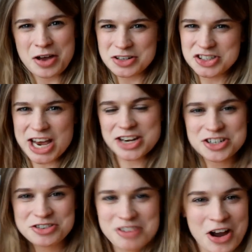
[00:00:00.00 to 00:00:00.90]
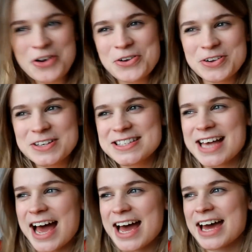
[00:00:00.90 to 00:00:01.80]
gender roles
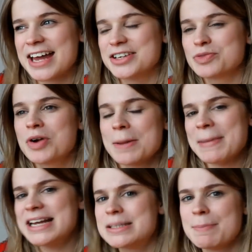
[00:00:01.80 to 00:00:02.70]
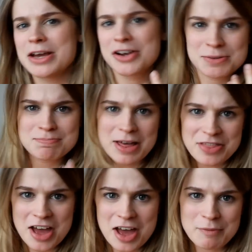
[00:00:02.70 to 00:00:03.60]
and what it means to be a good
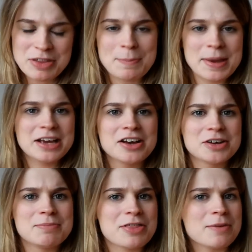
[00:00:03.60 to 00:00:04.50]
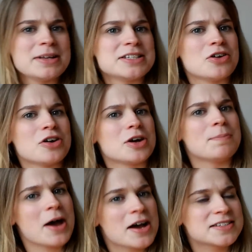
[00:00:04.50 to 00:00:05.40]
mother, and whether being a good mother means that you're a good
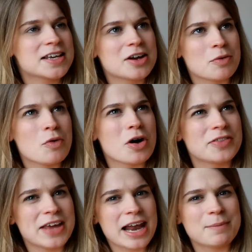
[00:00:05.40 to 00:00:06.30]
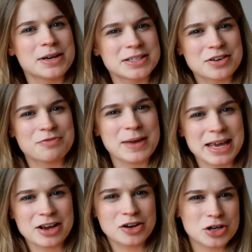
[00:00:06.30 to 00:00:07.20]
person, and what are the elements of
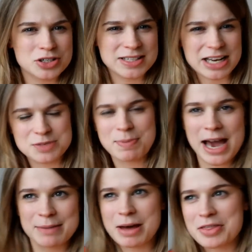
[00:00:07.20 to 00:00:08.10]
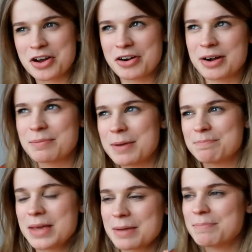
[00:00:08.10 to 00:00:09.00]
being a good slash bad mother
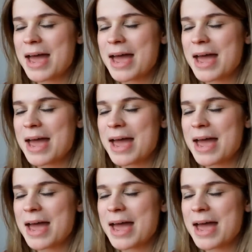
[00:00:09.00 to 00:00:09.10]
and